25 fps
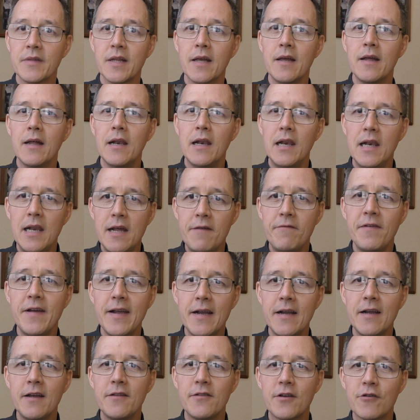
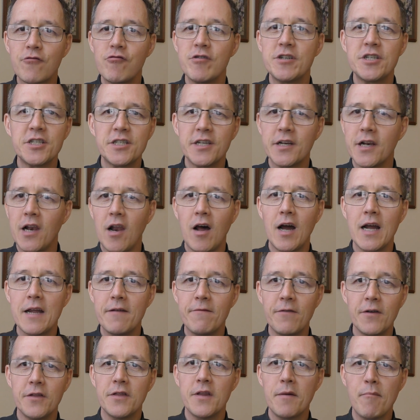living the Christian life
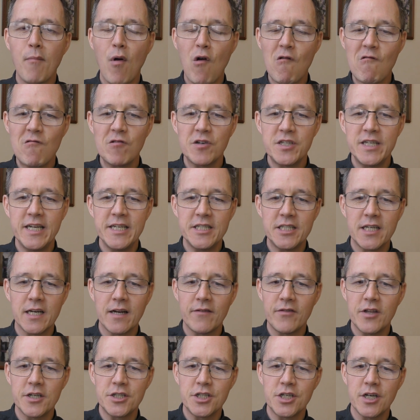and the moral teaching of
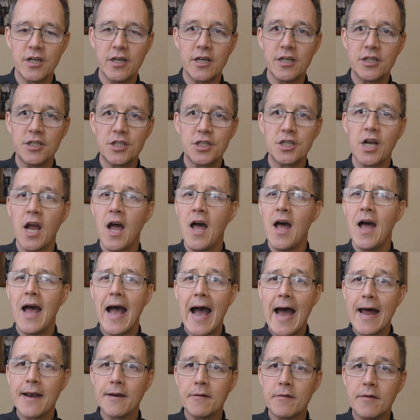the Church,
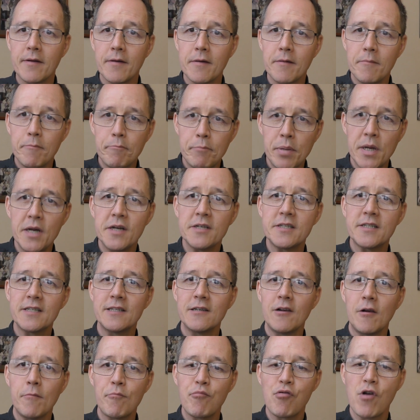and
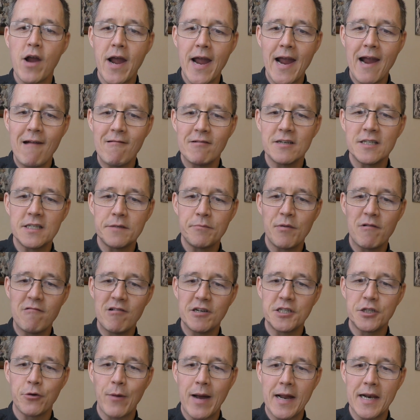personal prayer and
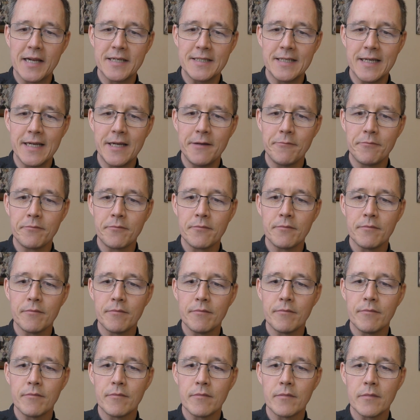spirituality.
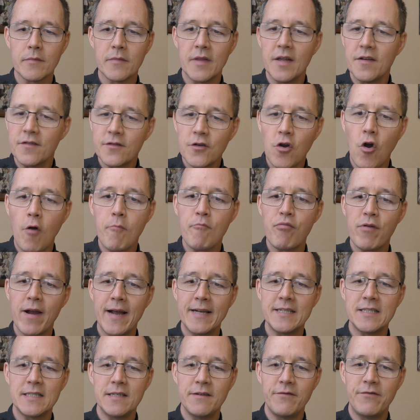This
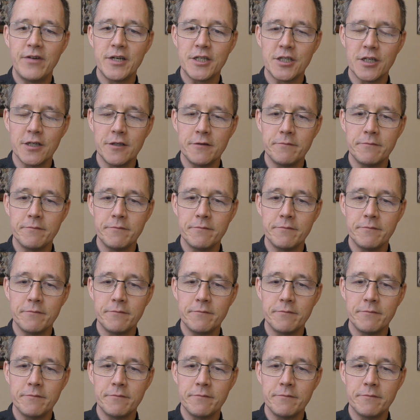comprehensive vision.